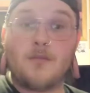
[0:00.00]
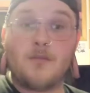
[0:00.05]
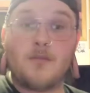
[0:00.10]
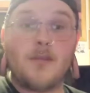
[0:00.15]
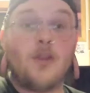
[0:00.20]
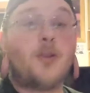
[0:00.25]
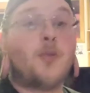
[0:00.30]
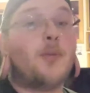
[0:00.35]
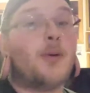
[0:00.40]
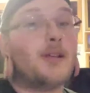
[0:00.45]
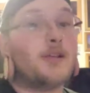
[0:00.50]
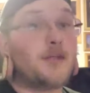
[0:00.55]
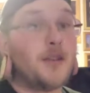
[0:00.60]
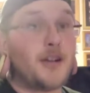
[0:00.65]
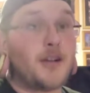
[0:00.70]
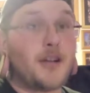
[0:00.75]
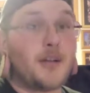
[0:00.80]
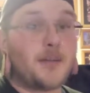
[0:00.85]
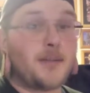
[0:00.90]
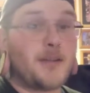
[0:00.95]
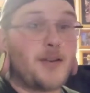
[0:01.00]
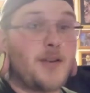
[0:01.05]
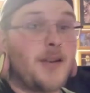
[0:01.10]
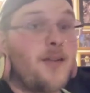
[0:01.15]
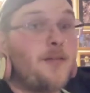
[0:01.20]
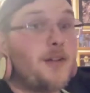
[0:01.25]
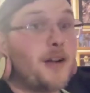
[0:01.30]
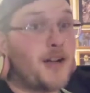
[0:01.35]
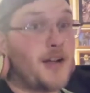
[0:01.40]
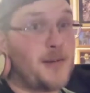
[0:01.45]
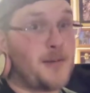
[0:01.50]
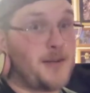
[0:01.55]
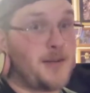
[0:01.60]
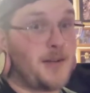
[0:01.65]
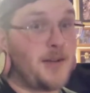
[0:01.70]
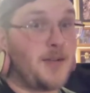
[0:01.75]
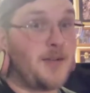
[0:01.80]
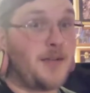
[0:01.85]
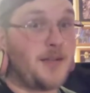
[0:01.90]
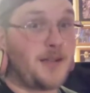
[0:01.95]
you can wait till it comes out, if it comes
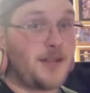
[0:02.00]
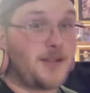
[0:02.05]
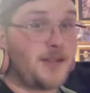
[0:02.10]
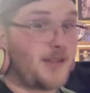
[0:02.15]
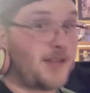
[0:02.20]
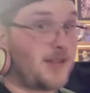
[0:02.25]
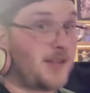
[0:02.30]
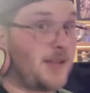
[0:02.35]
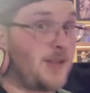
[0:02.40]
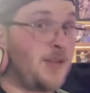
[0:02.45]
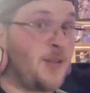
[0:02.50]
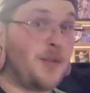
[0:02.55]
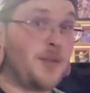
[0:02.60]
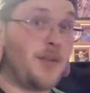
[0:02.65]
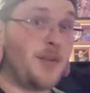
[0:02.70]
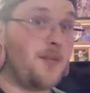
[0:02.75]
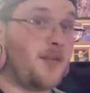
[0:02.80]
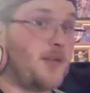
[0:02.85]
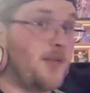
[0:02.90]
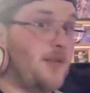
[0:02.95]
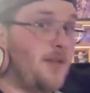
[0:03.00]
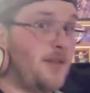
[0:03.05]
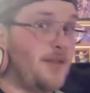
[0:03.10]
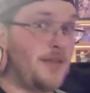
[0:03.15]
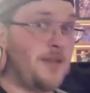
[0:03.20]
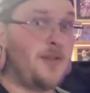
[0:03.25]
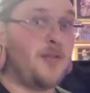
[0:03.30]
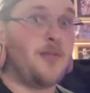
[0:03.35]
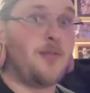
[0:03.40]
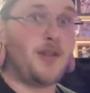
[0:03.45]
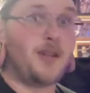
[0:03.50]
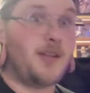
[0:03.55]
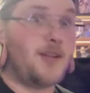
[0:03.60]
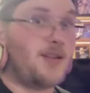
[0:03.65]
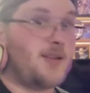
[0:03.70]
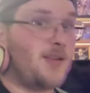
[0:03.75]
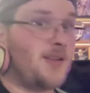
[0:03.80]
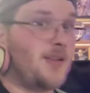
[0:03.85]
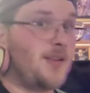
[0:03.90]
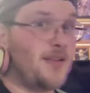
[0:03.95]
out, if it does successful enough with physical
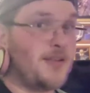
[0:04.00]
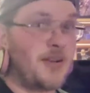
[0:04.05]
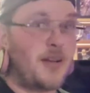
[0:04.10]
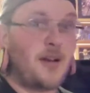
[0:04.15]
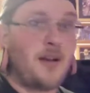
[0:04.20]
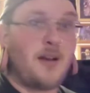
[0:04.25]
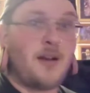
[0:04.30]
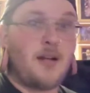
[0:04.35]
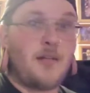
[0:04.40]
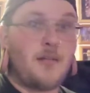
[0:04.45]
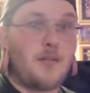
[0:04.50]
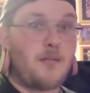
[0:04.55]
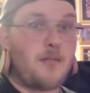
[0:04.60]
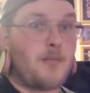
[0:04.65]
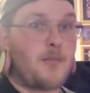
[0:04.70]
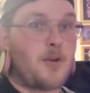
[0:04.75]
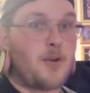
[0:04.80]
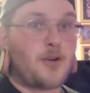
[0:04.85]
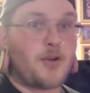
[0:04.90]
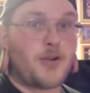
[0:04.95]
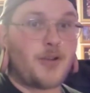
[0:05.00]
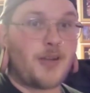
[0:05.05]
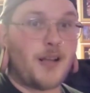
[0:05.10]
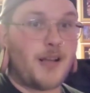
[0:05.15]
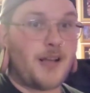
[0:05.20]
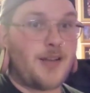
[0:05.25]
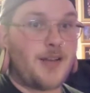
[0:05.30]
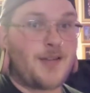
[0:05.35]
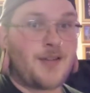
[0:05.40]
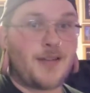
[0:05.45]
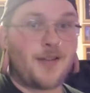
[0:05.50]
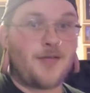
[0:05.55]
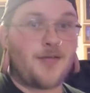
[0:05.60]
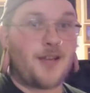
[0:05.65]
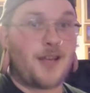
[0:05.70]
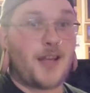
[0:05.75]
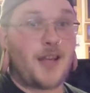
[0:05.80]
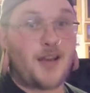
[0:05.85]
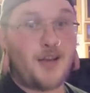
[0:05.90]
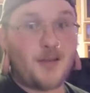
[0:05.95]
releases, merchandise, and
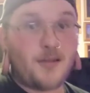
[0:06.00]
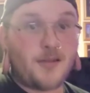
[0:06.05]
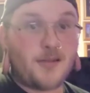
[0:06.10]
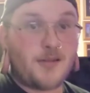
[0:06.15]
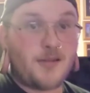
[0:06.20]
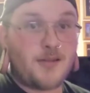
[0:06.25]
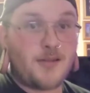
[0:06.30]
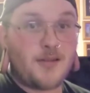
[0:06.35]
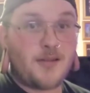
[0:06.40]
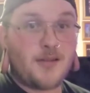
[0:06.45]
everything else.